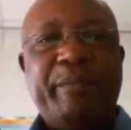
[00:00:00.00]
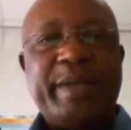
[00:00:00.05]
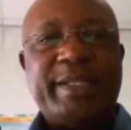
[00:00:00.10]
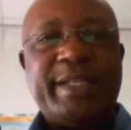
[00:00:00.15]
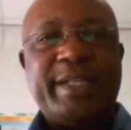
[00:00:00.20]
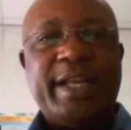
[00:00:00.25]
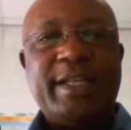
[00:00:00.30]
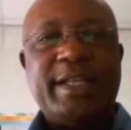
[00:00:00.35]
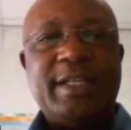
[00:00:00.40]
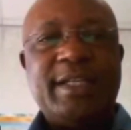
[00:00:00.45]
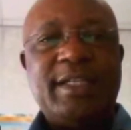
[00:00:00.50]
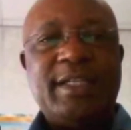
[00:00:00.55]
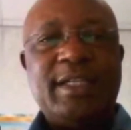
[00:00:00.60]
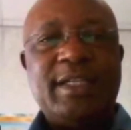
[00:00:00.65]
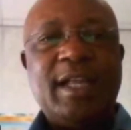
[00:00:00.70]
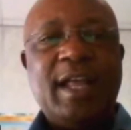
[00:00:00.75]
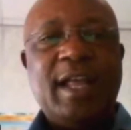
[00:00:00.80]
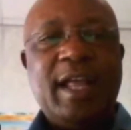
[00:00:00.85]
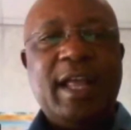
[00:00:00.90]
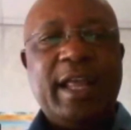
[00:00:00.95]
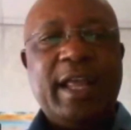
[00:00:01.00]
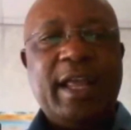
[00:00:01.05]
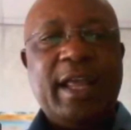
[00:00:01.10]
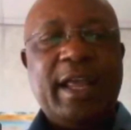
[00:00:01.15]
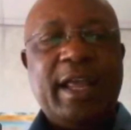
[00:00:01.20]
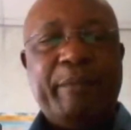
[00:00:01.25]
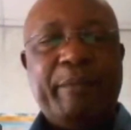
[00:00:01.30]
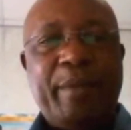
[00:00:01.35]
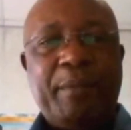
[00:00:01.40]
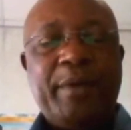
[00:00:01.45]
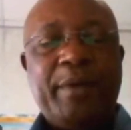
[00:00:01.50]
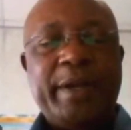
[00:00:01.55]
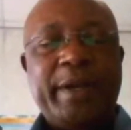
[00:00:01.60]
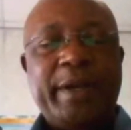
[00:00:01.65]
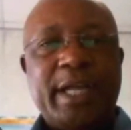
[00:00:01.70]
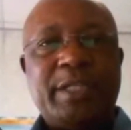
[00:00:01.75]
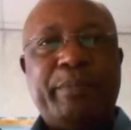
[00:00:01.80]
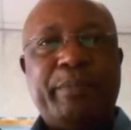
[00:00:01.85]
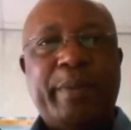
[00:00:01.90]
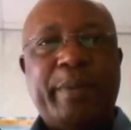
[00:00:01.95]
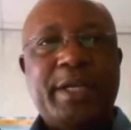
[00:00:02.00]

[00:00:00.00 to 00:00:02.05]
10% public